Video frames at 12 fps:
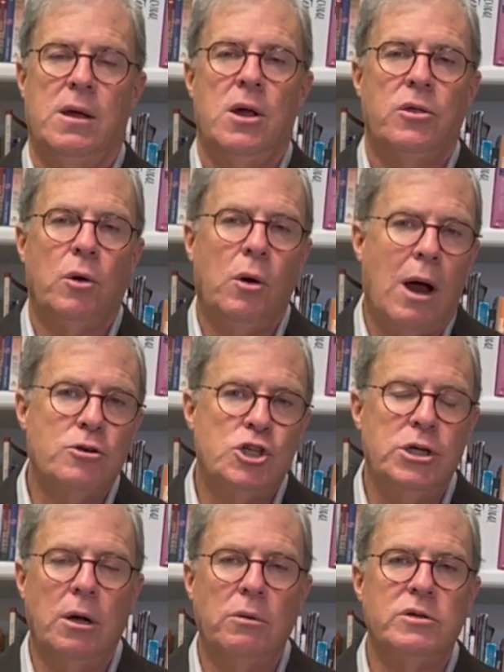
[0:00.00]
Through our
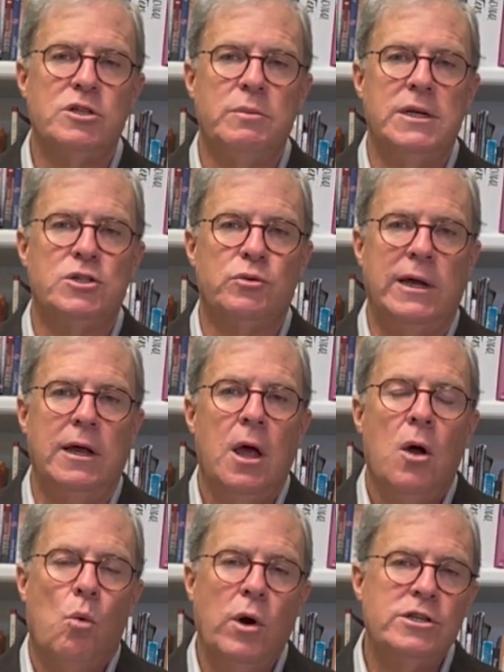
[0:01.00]
children's ministry,
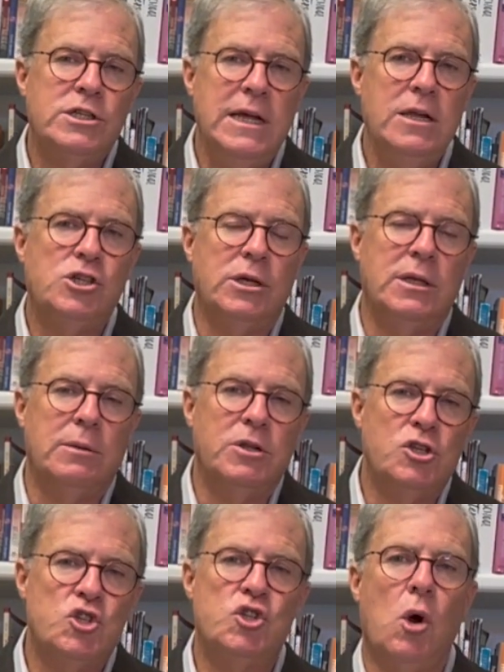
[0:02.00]
we're teaching them the
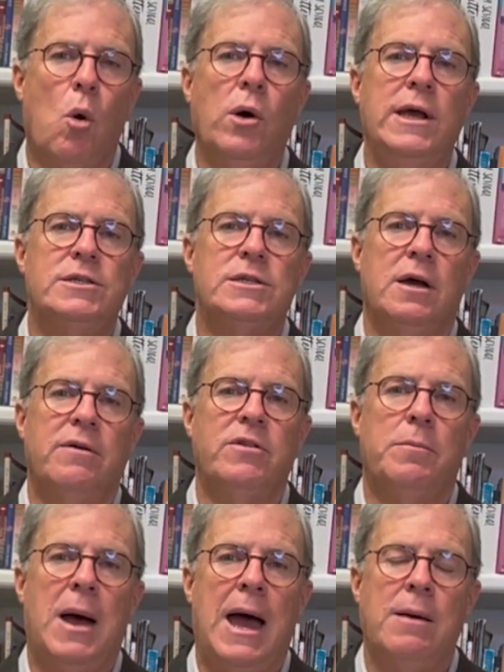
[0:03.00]
stories of the
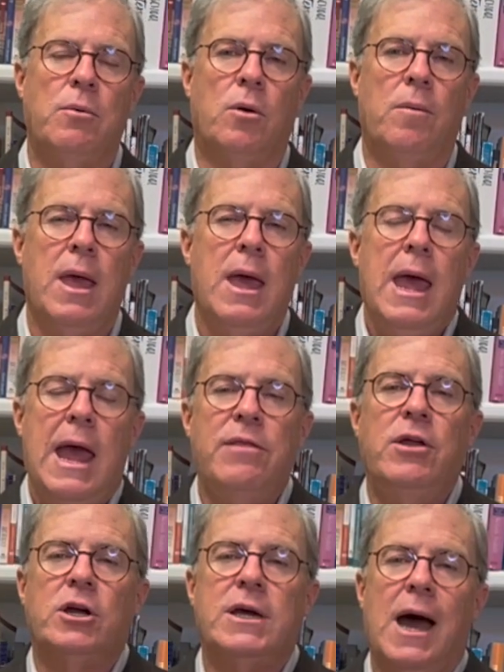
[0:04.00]
Bible. And
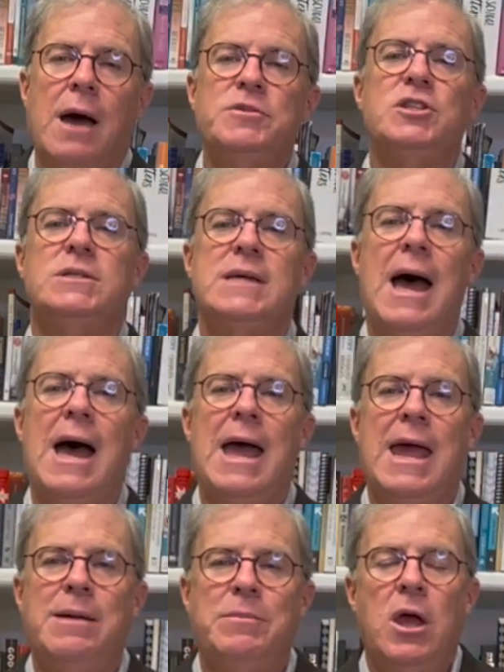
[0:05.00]
there comes a
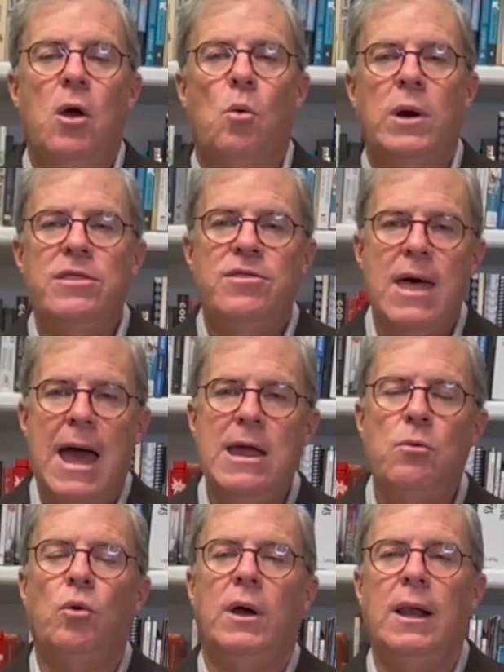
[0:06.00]
time when
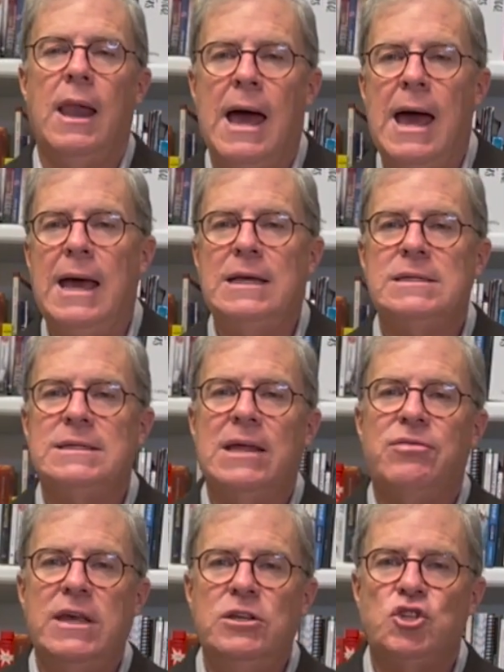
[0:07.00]
they realize
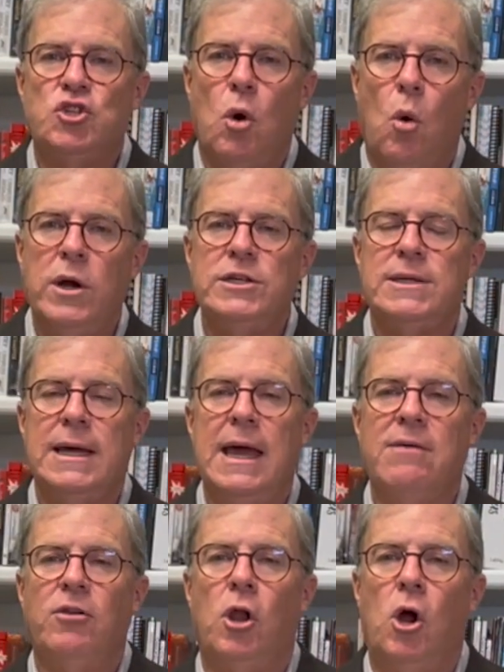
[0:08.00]
that these stories they
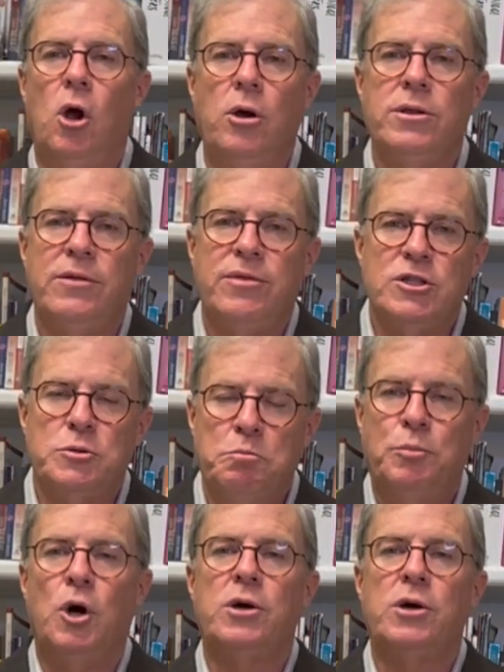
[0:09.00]
have learned, that this book